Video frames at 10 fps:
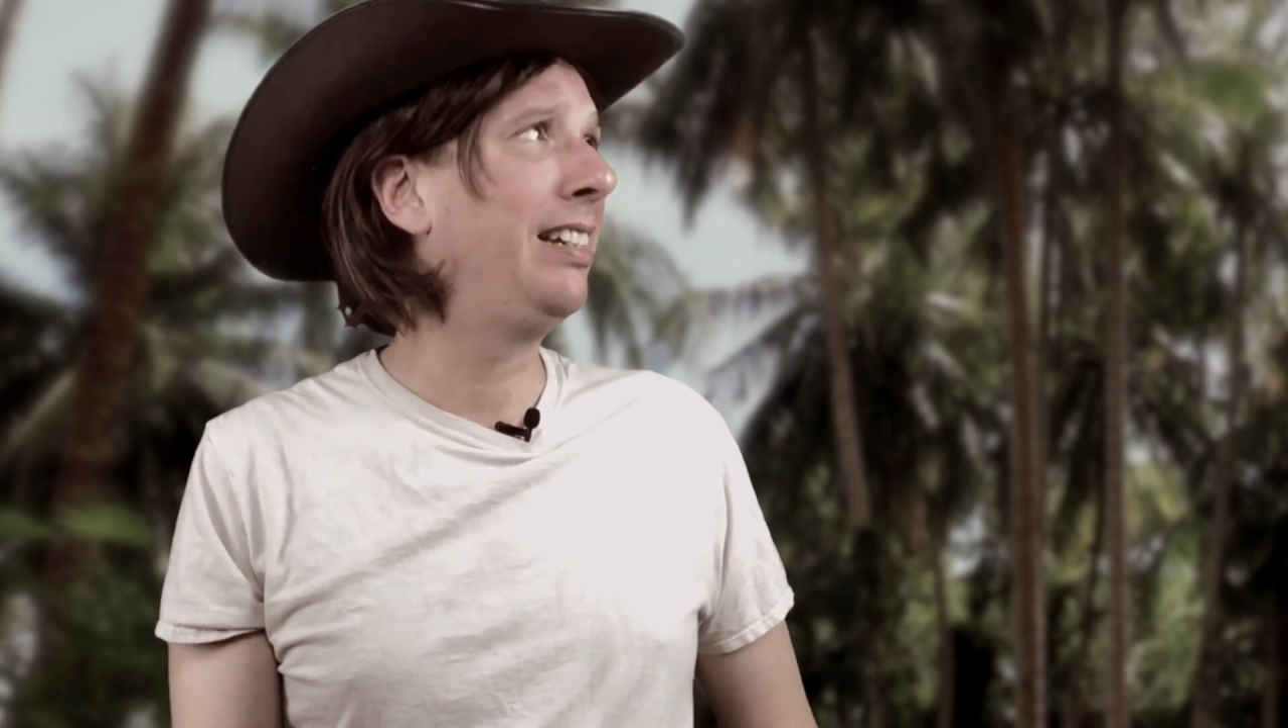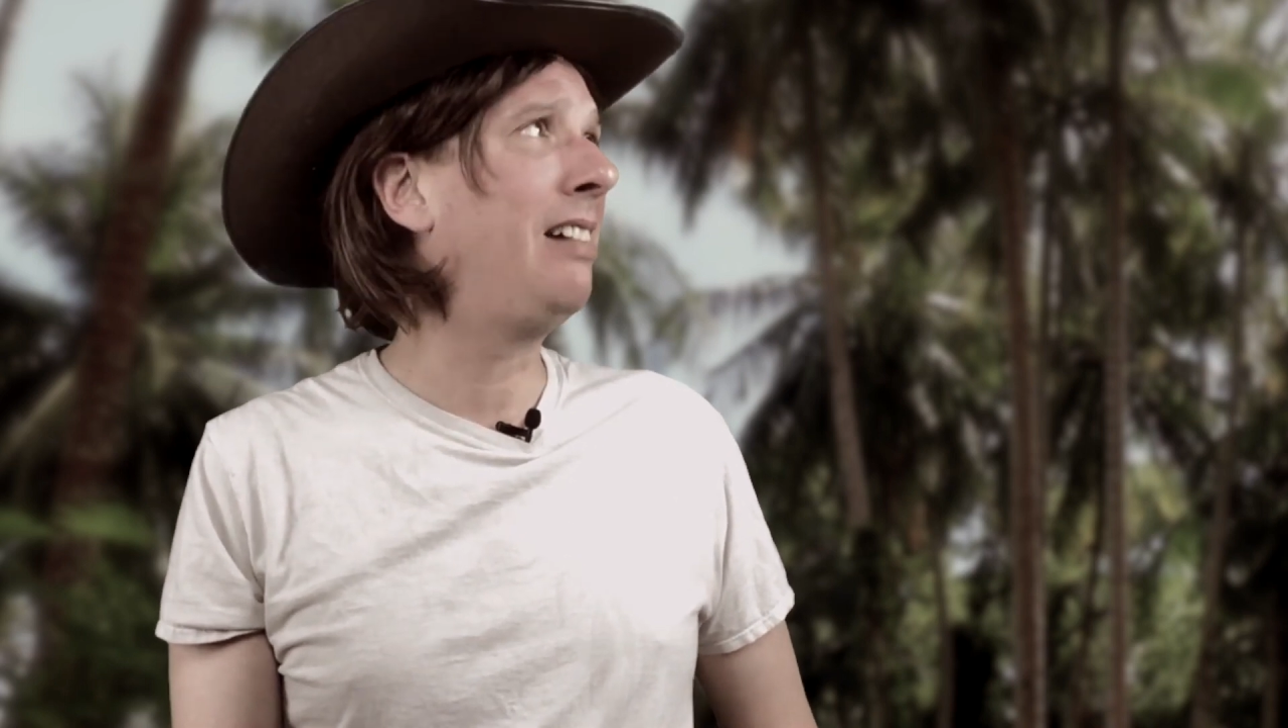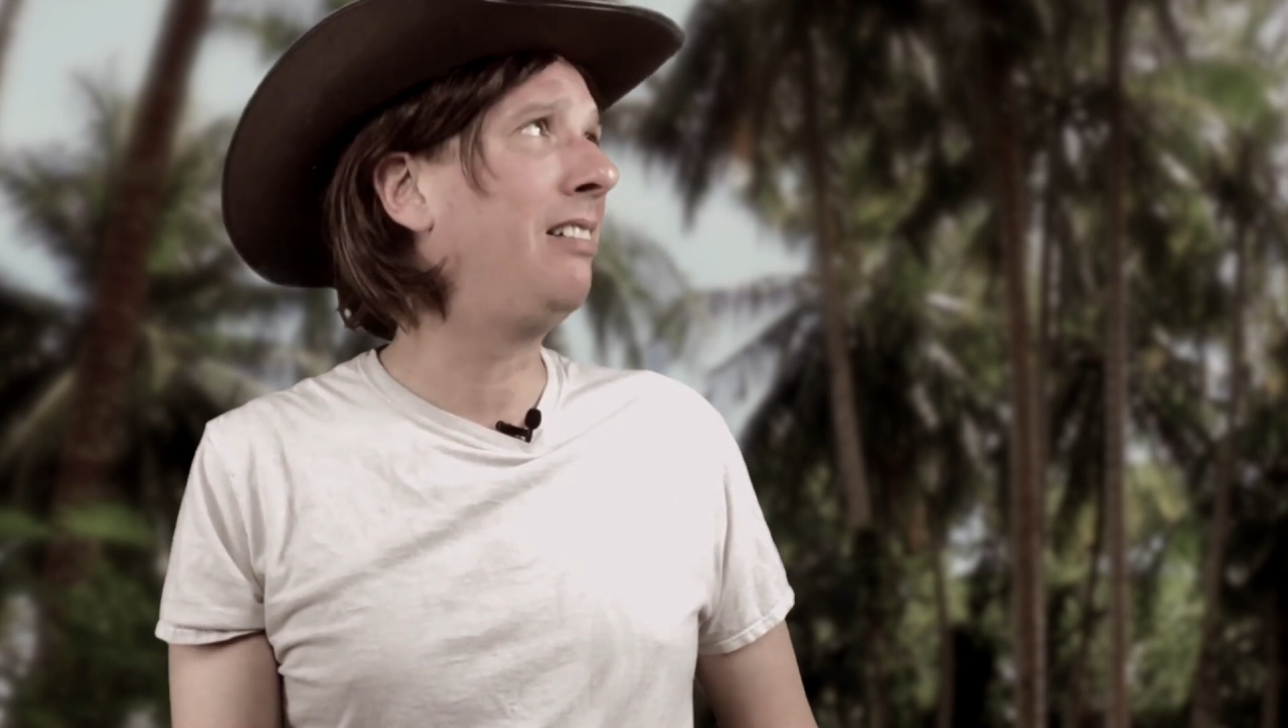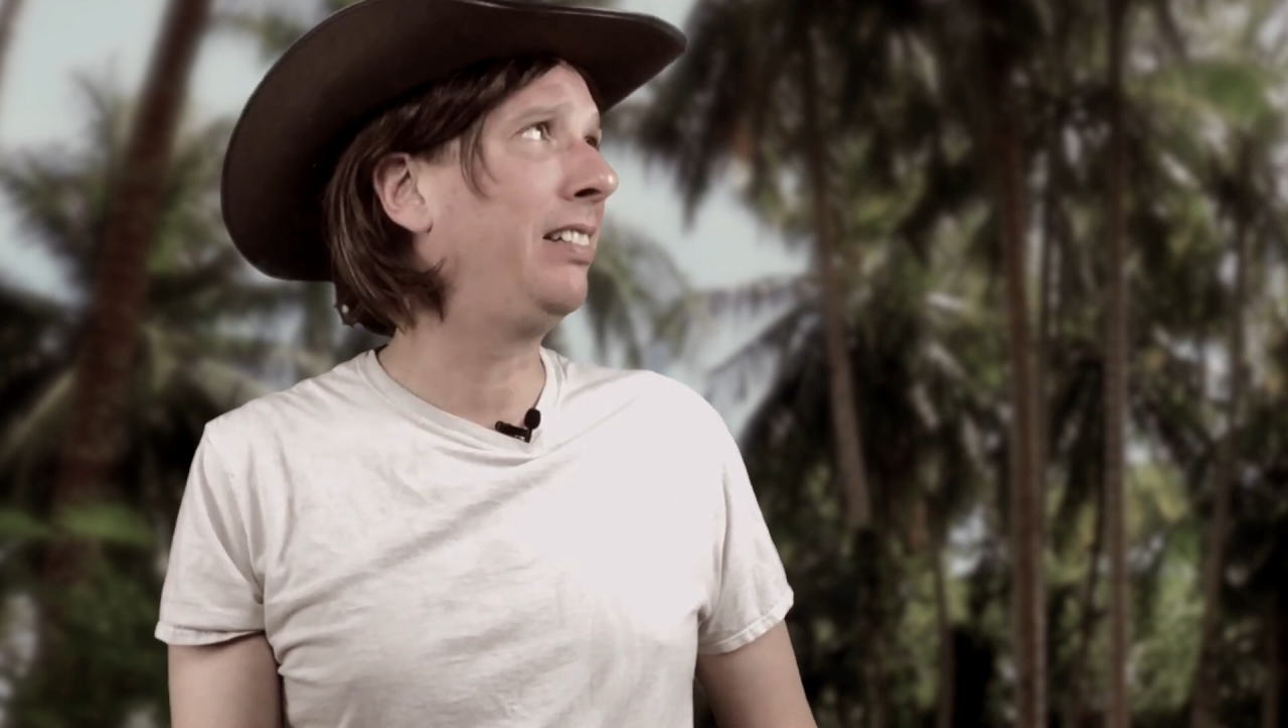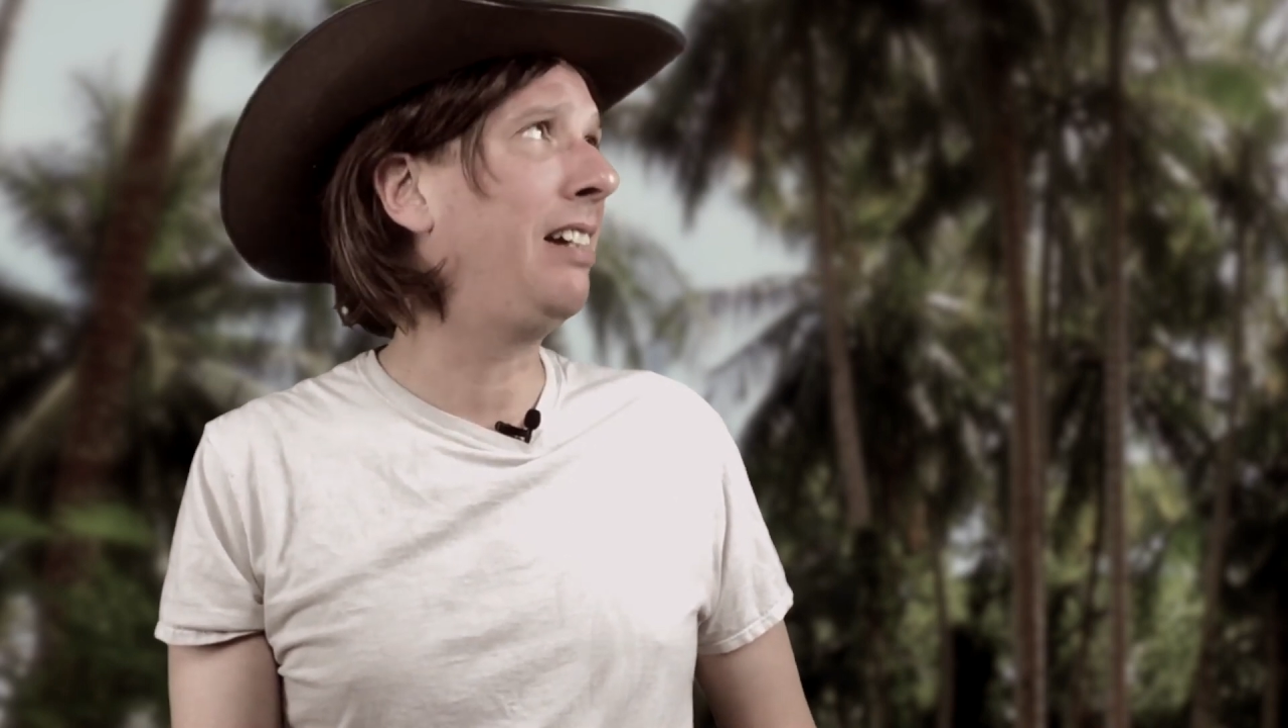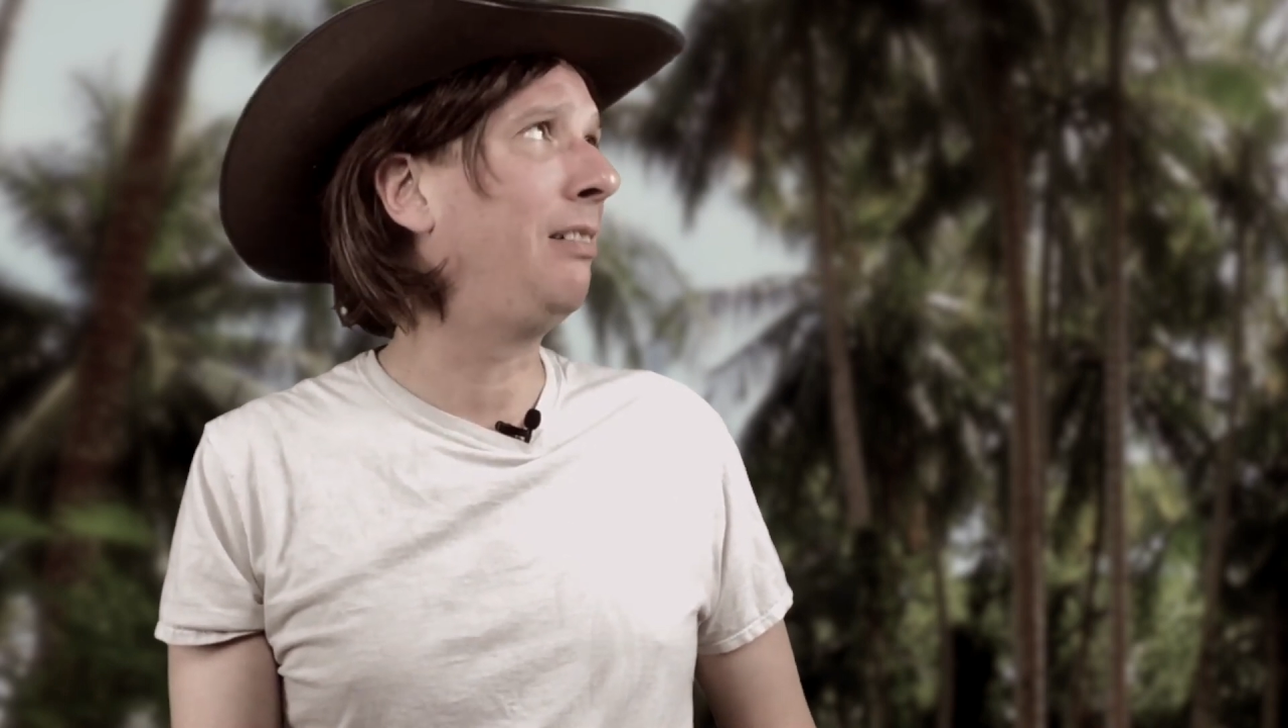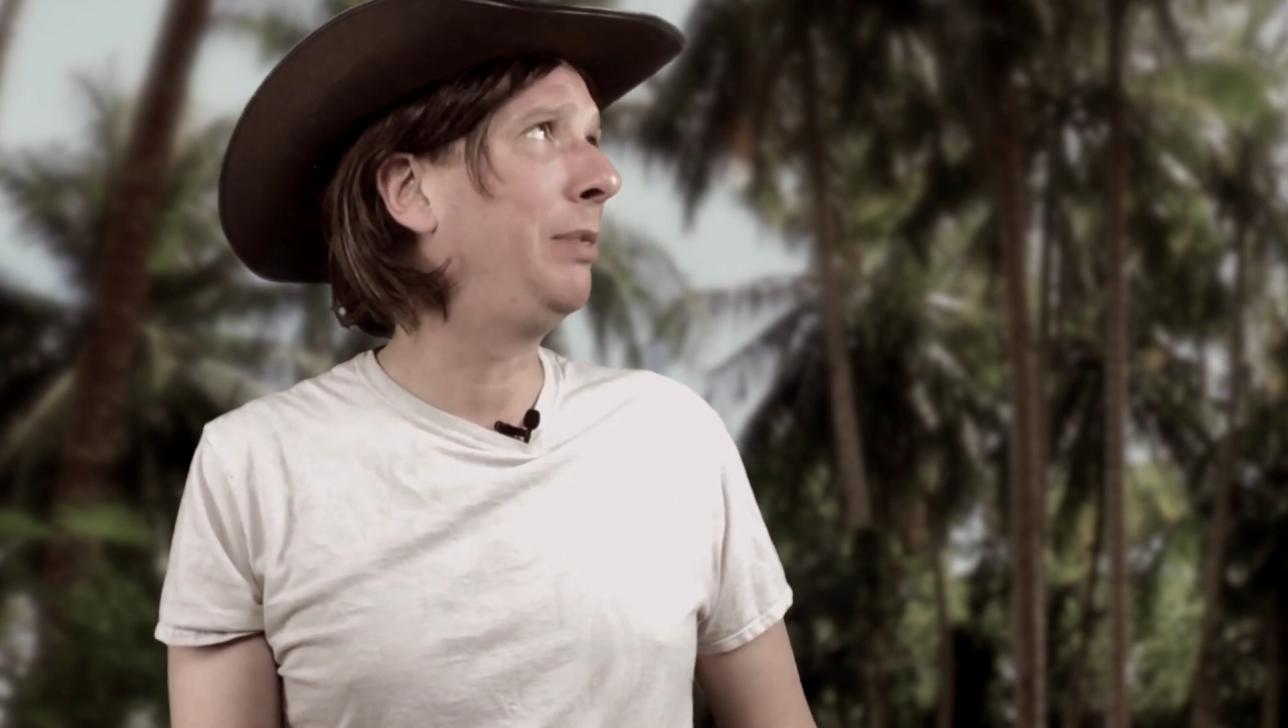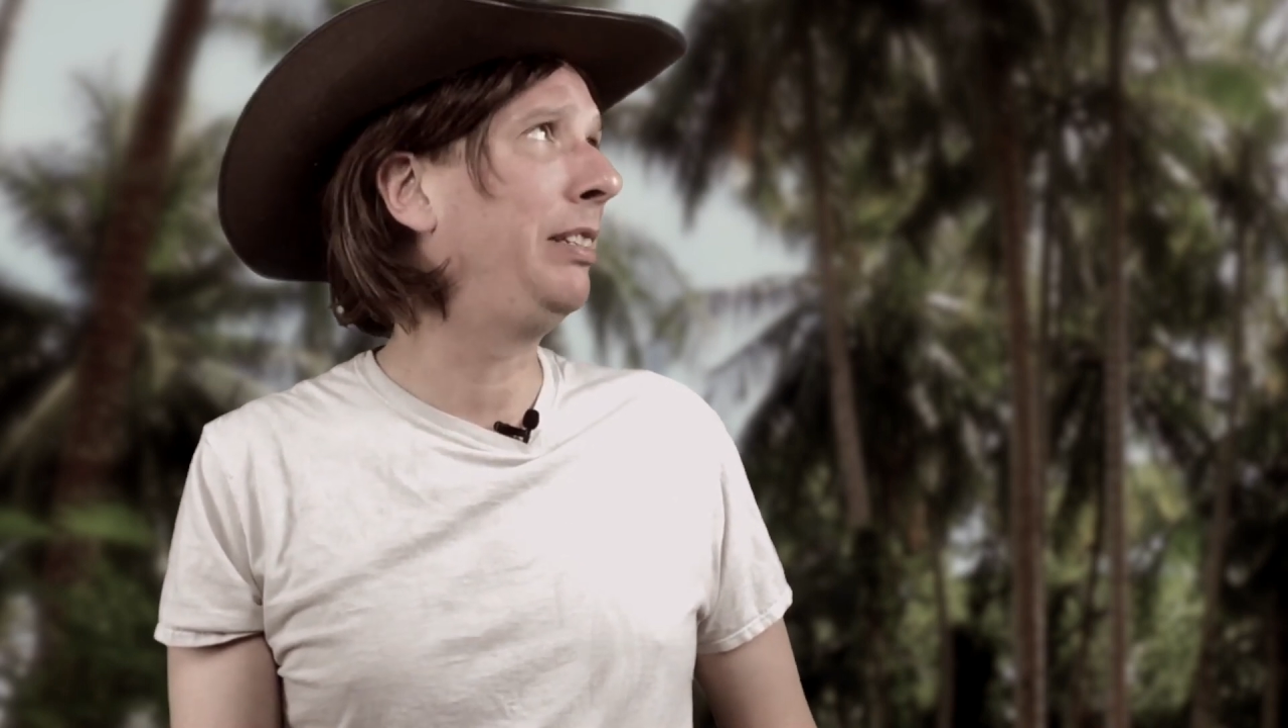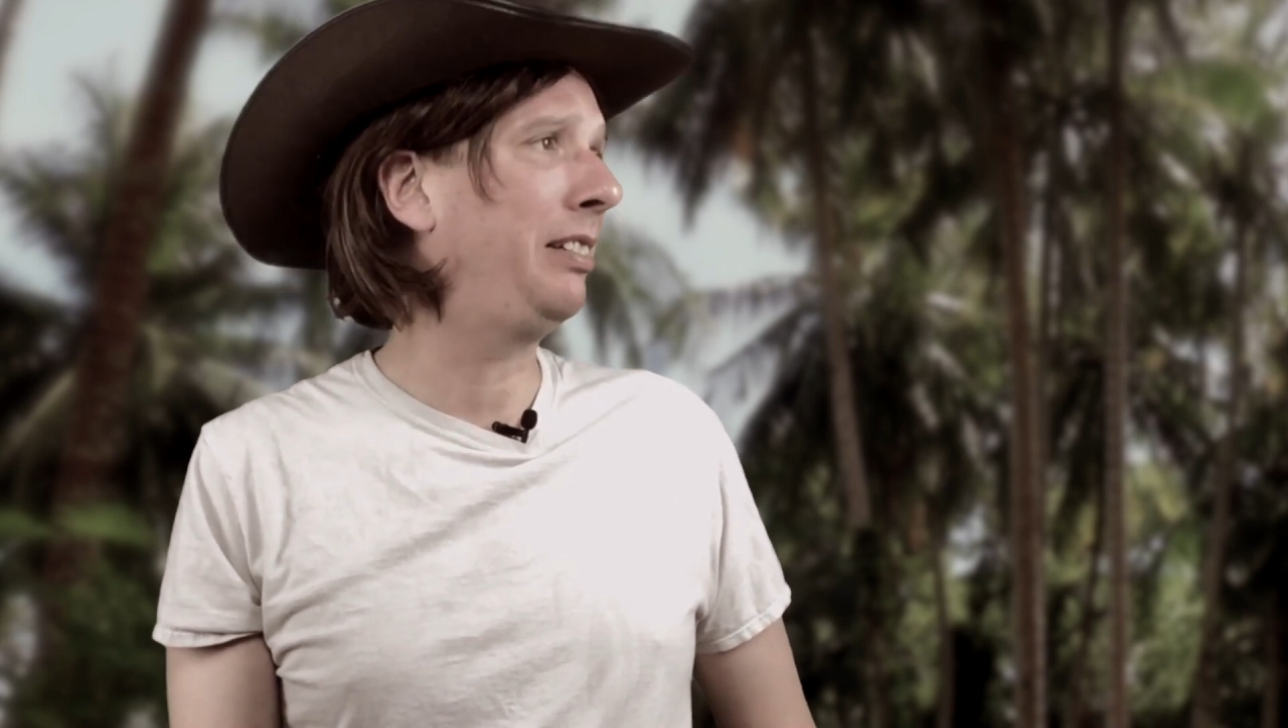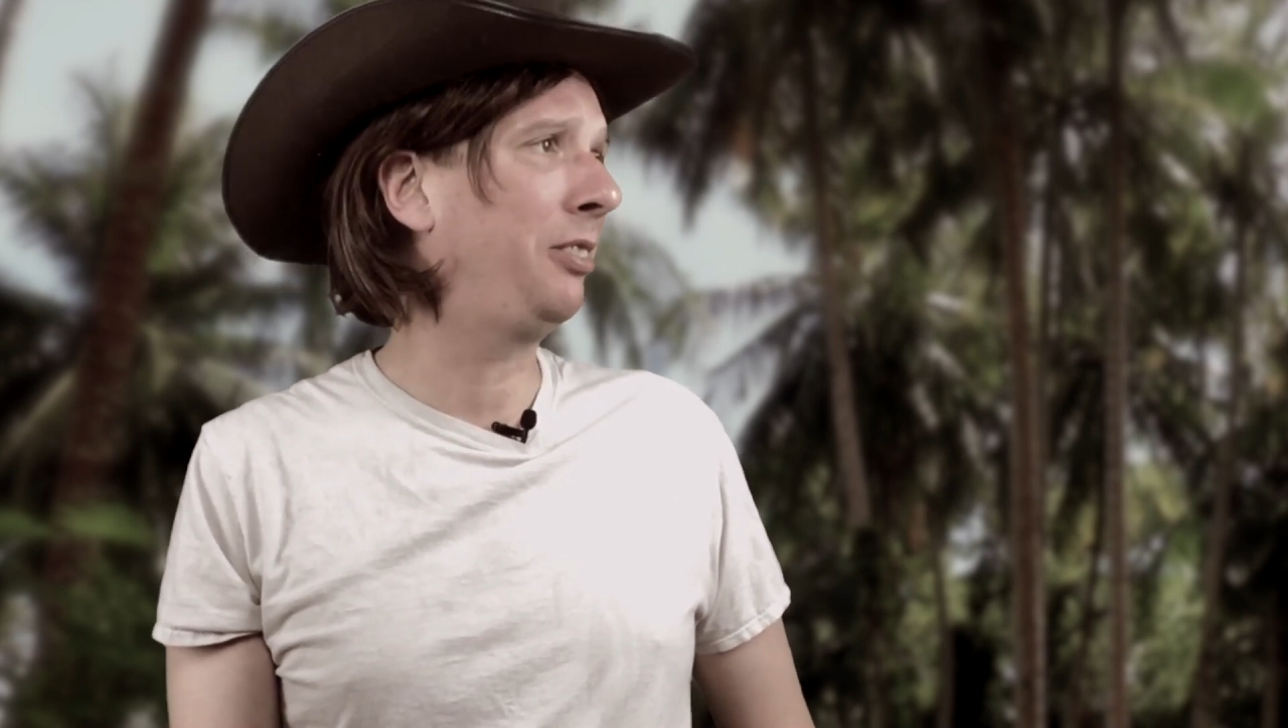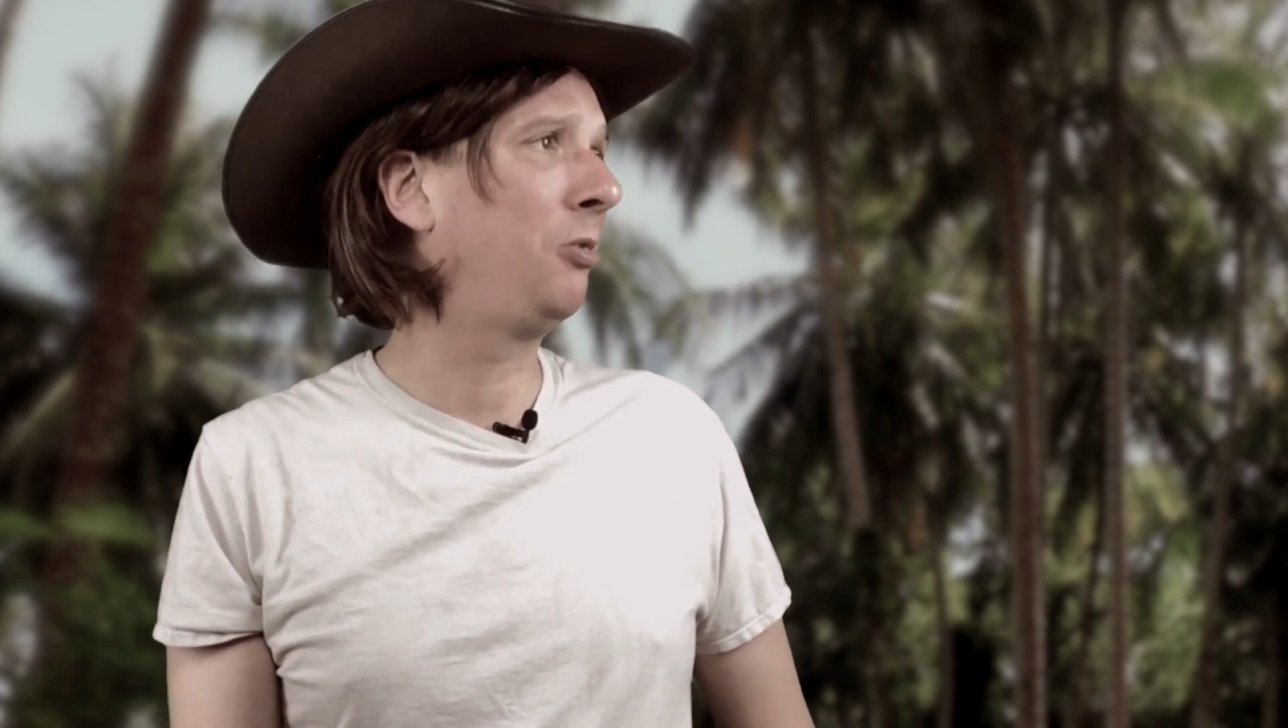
Oh no, I mean that